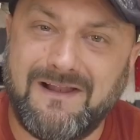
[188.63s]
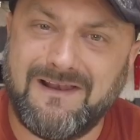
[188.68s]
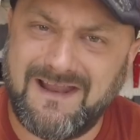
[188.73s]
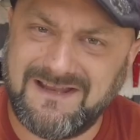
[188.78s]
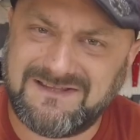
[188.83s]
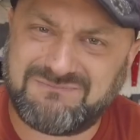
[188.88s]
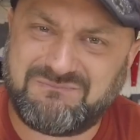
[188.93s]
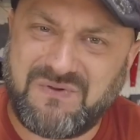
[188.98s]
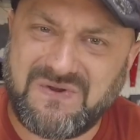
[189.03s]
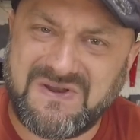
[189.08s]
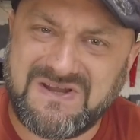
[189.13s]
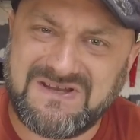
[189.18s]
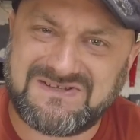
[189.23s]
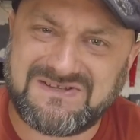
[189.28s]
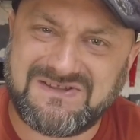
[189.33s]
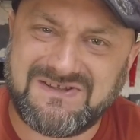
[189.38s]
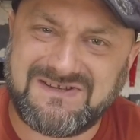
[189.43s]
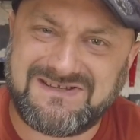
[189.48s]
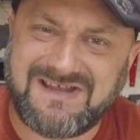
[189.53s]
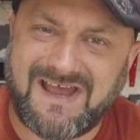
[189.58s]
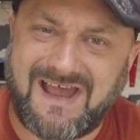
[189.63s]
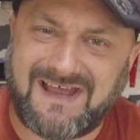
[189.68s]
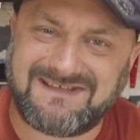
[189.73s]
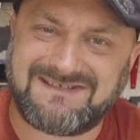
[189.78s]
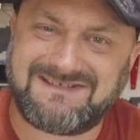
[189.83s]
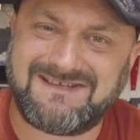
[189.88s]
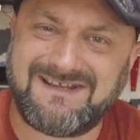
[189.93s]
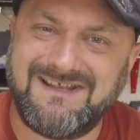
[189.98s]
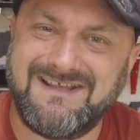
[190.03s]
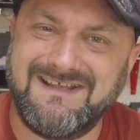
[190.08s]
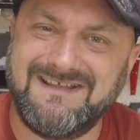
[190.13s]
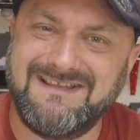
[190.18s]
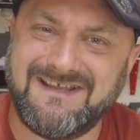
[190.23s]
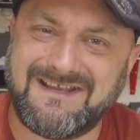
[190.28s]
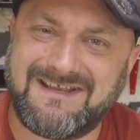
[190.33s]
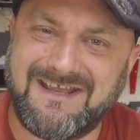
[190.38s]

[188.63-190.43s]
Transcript: Let's put it to the test in the